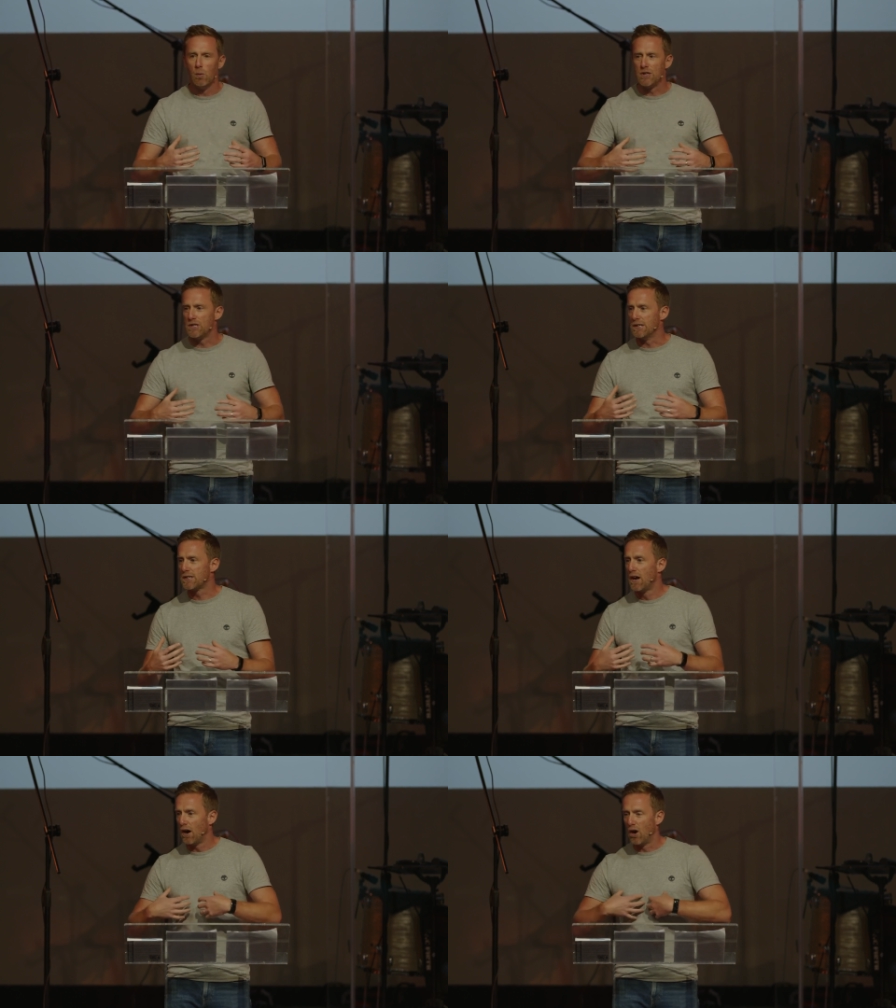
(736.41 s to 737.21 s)
which
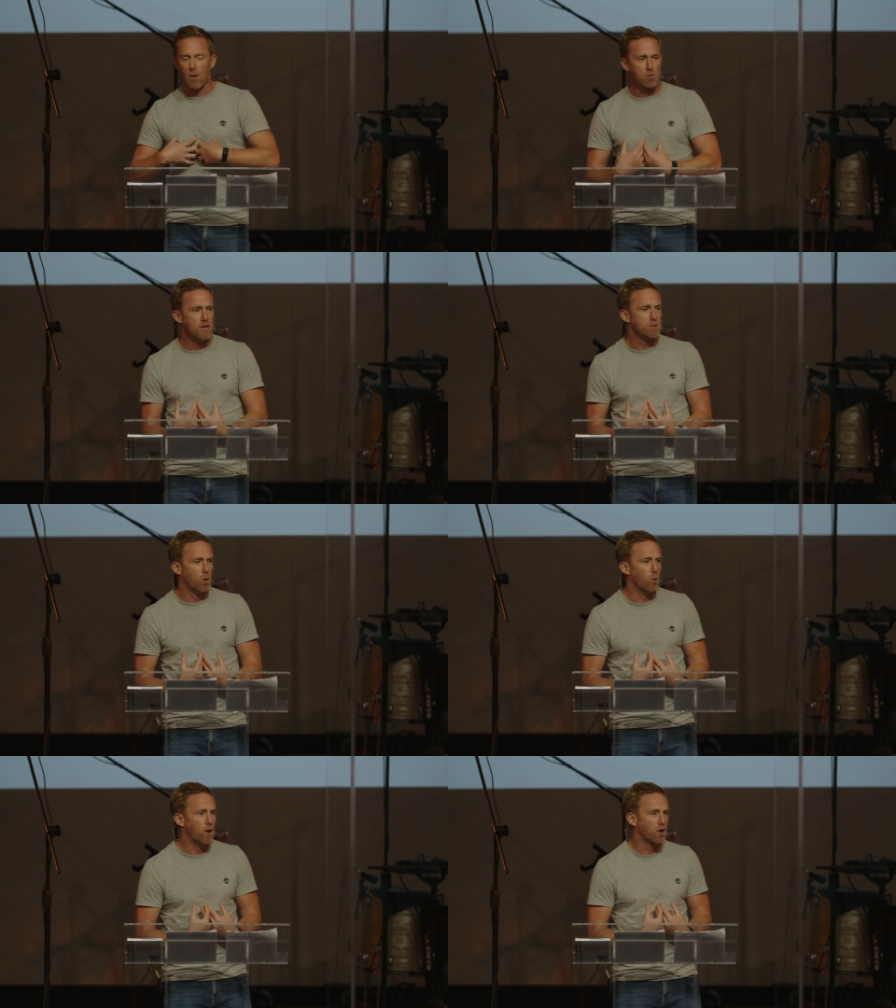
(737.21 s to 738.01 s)
is our
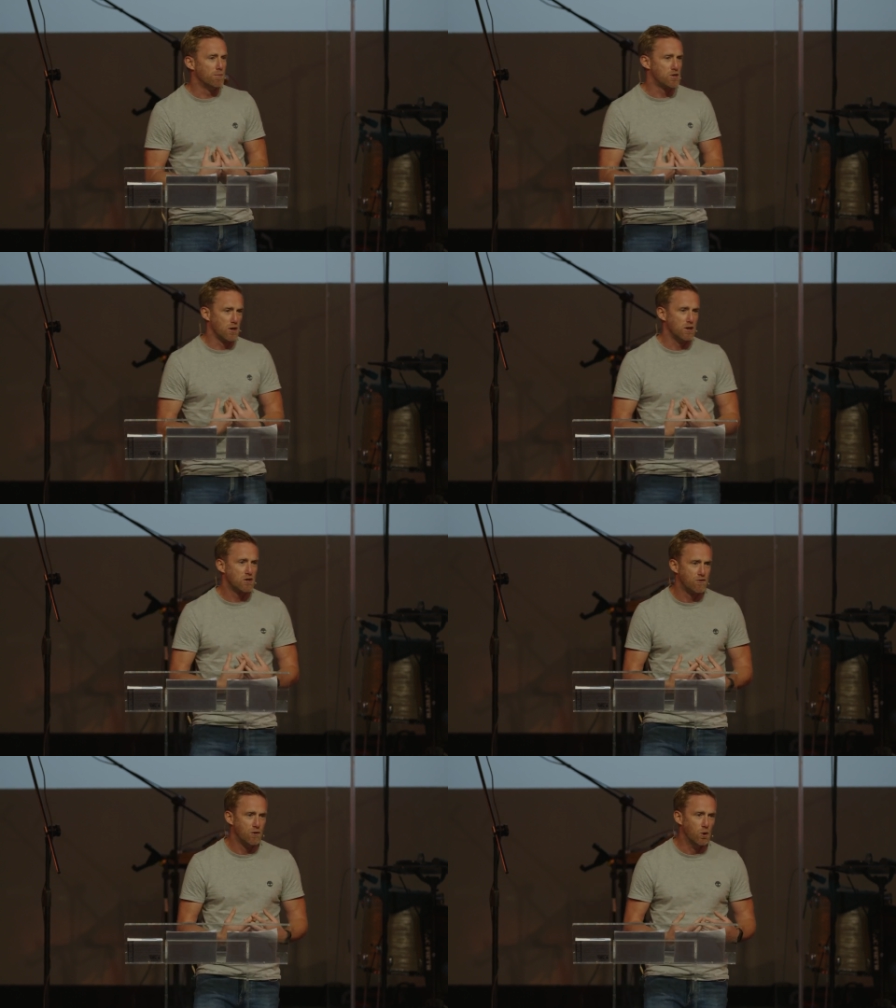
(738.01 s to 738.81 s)
principle at Welcome
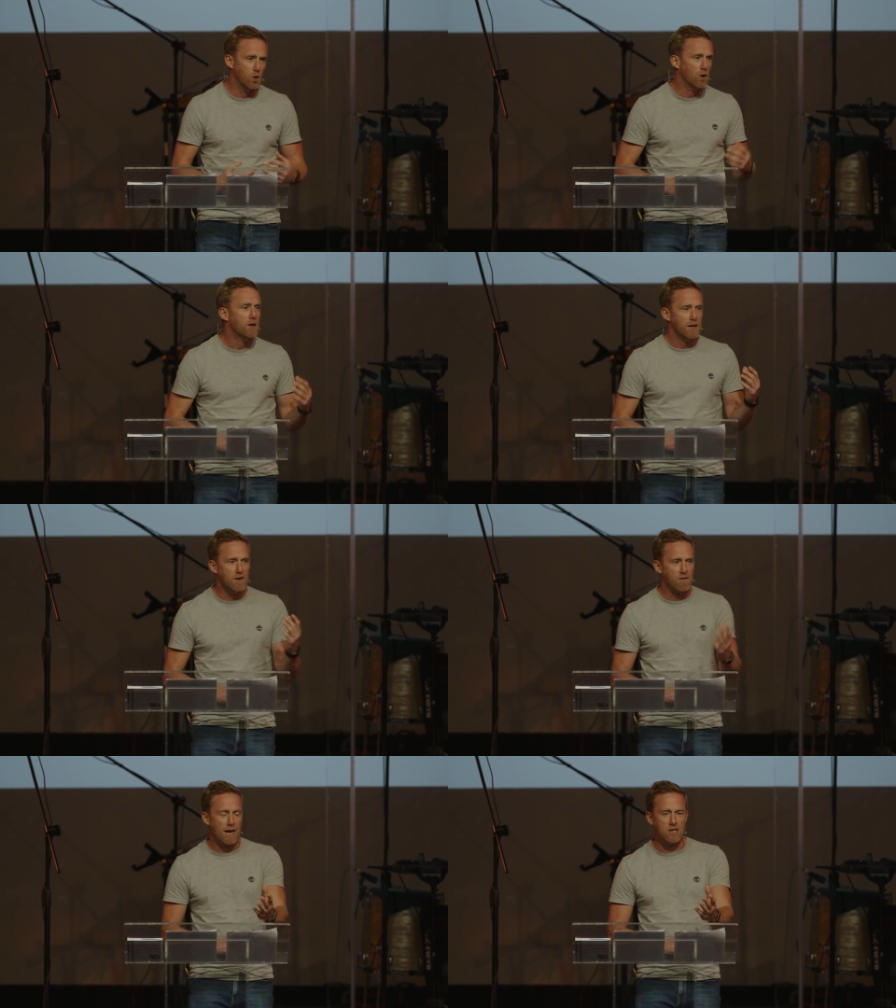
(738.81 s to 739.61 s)
Church for
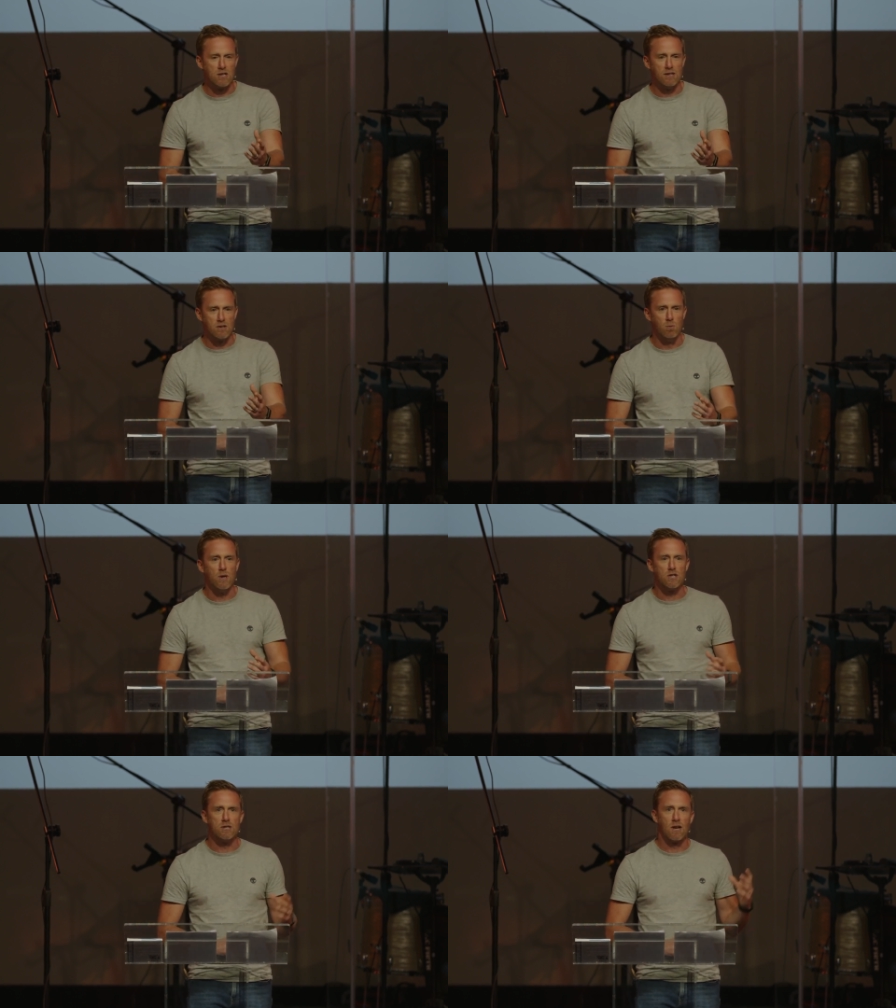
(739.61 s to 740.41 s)
evangelism,
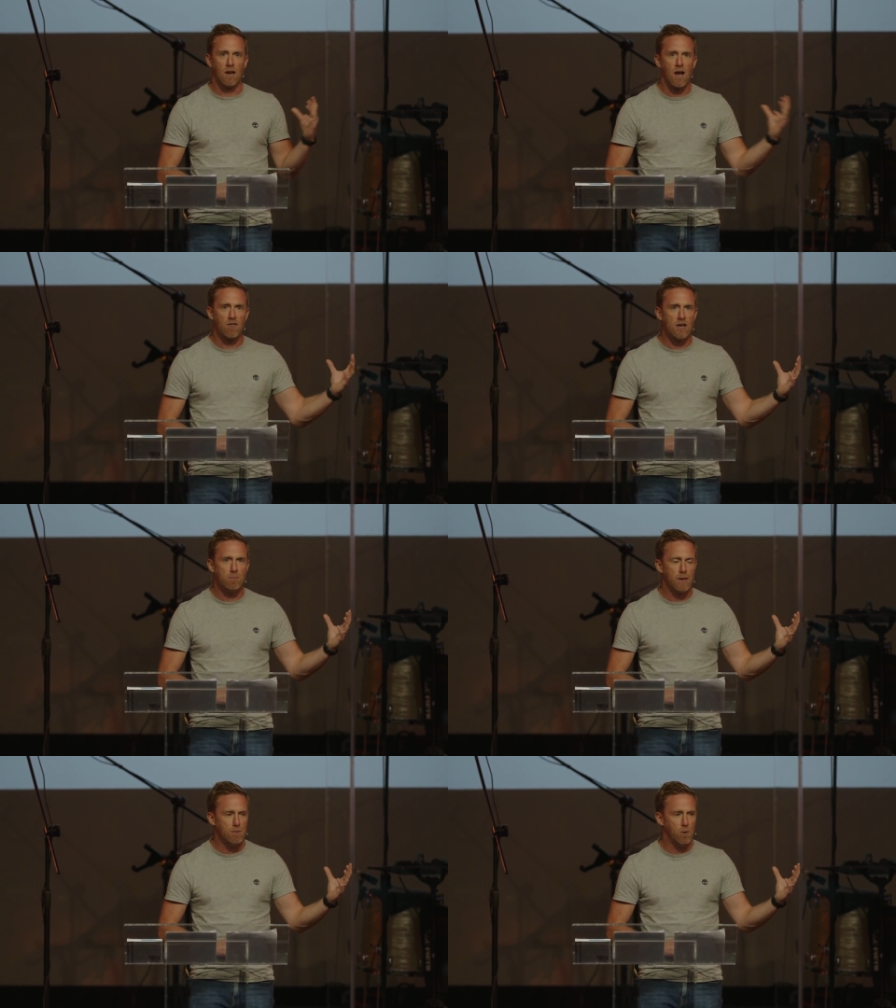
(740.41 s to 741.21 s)
which is
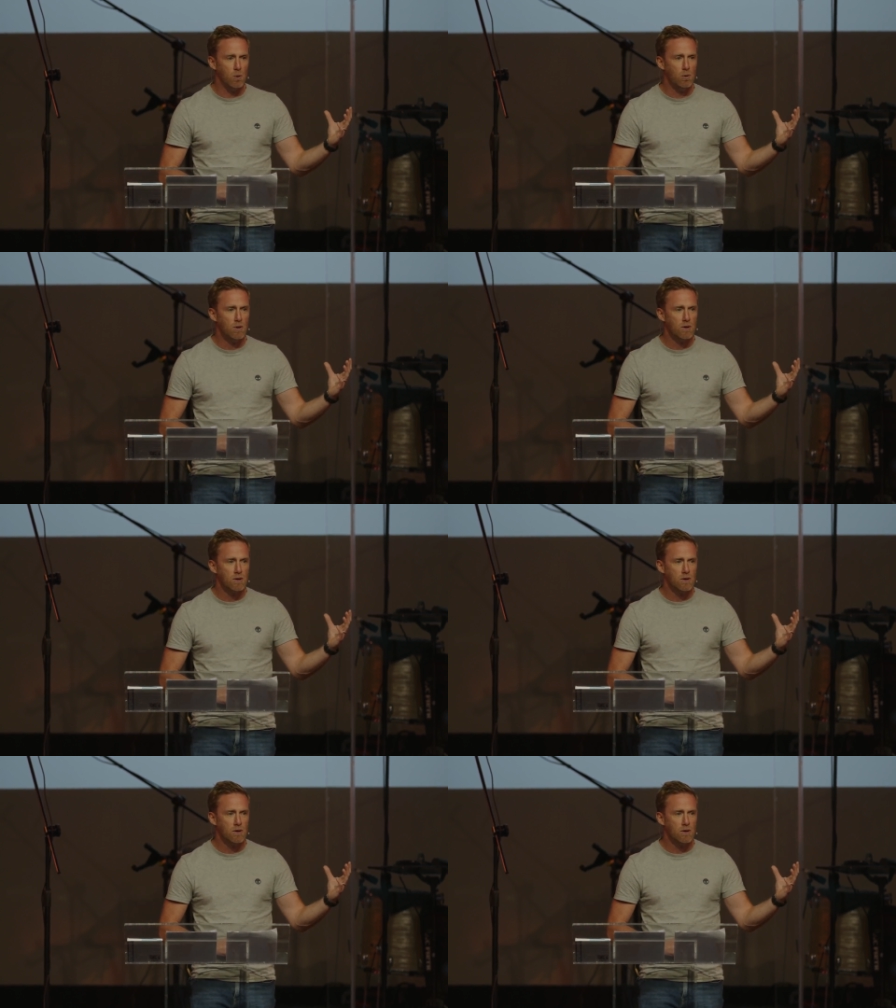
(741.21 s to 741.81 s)
loving people